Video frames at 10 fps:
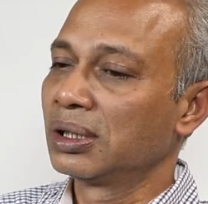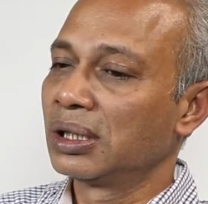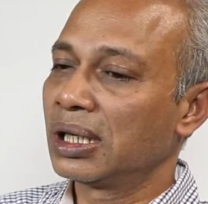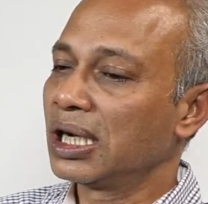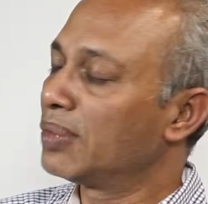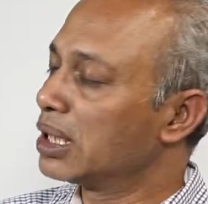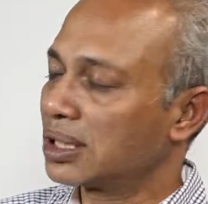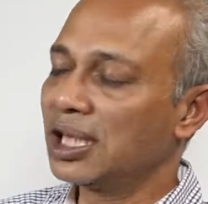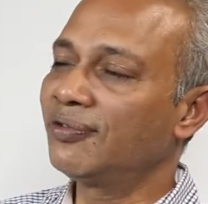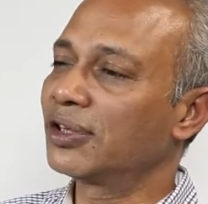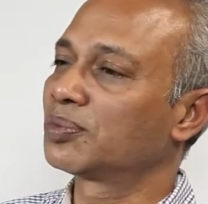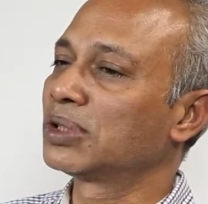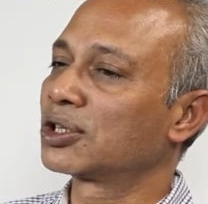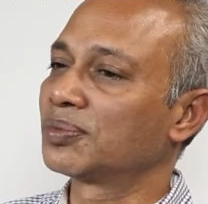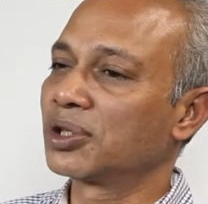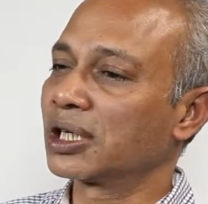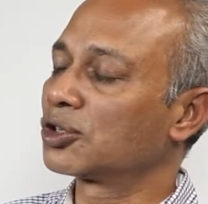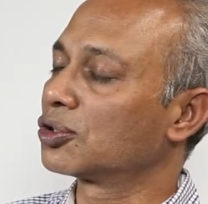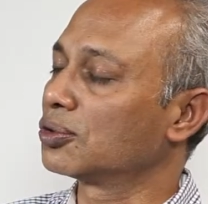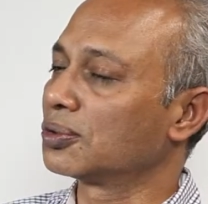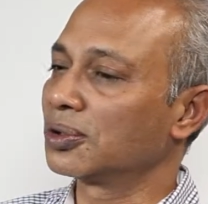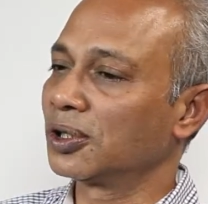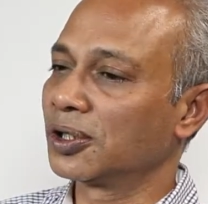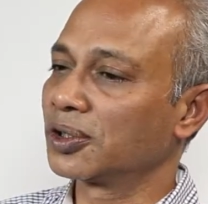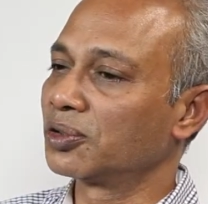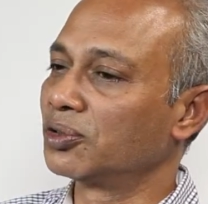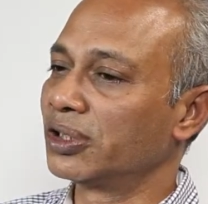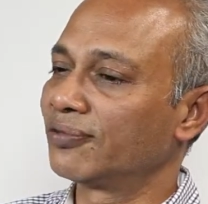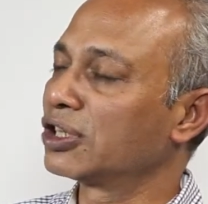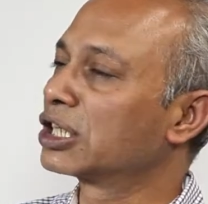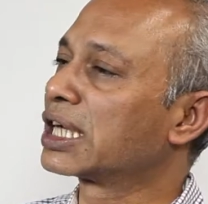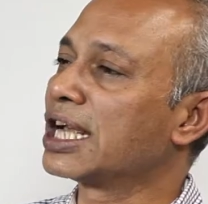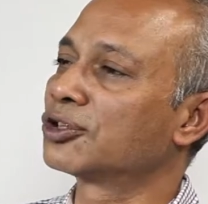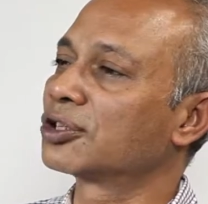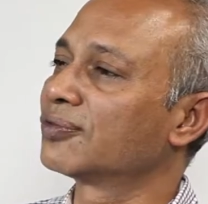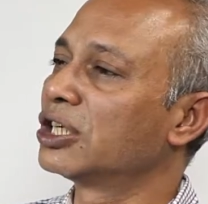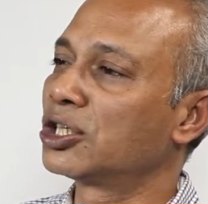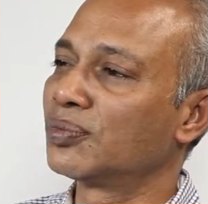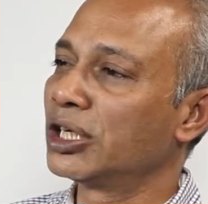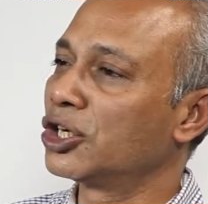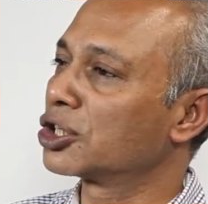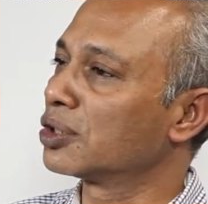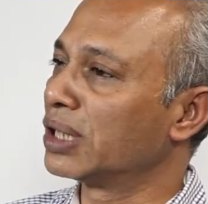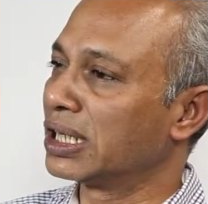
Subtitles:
I myself has been subject to different kinds of intimidation many